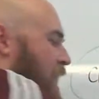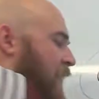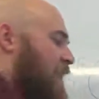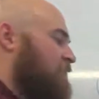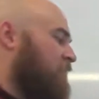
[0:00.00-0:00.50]

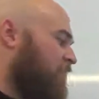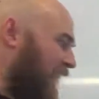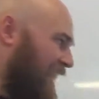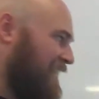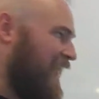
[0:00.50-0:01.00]
And
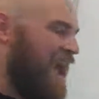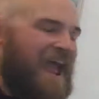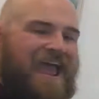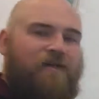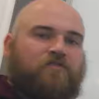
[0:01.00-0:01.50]
then
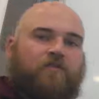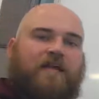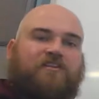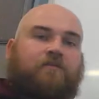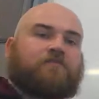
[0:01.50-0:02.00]
how do we
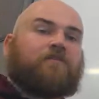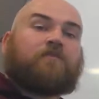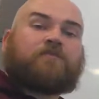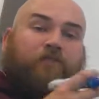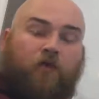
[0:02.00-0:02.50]
actually, so if it
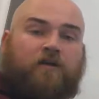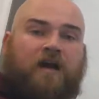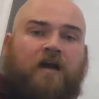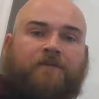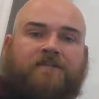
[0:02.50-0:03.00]
was 4
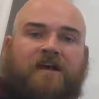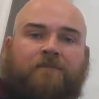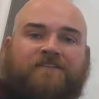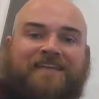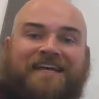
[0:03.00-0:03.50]
carbon
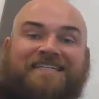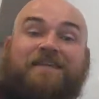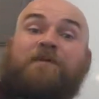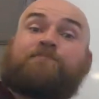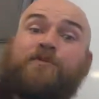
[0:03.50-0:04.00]
carboxylic acid,
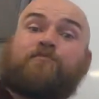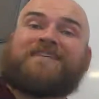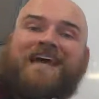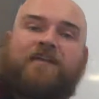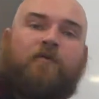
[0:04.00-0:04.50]
it'd be
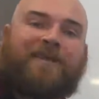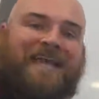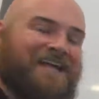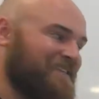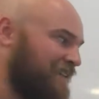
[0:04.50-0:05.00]
butanoic
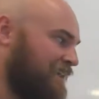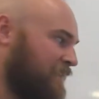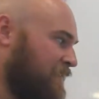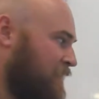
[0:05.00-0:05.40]
acid.